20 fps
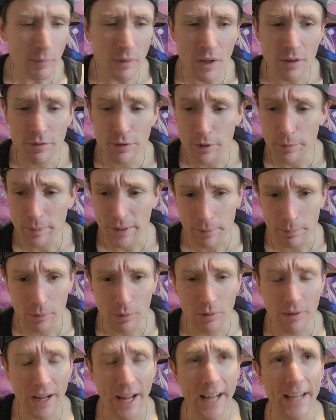for
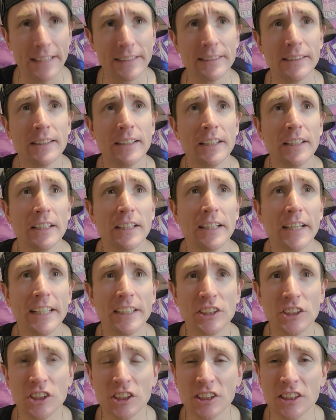people and
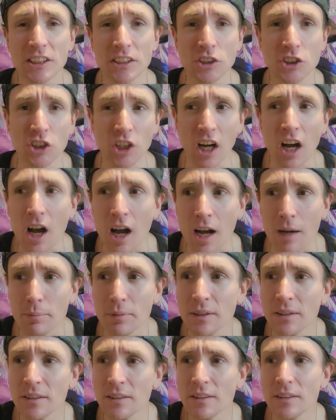it's just a
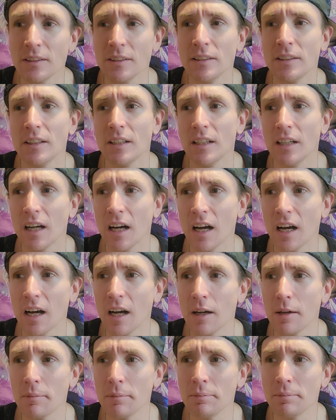job,
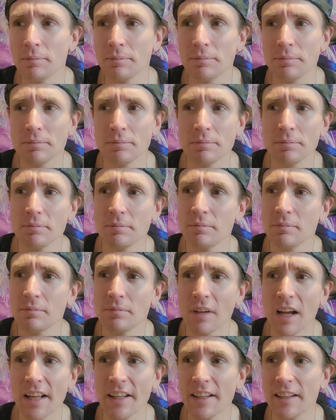
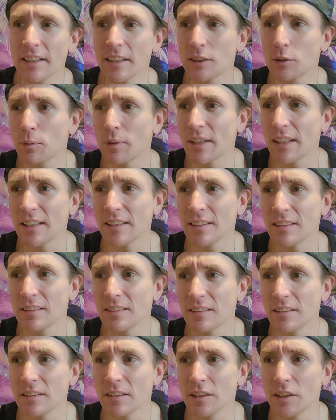I think that's when
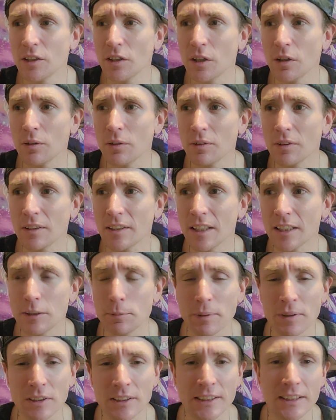
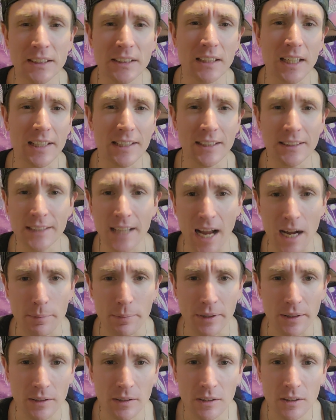experiences like this
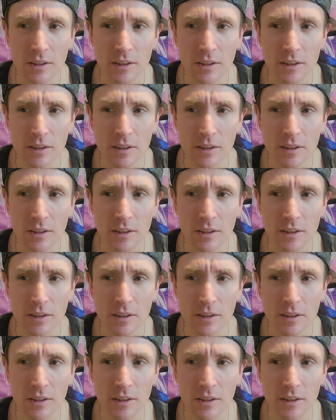happen,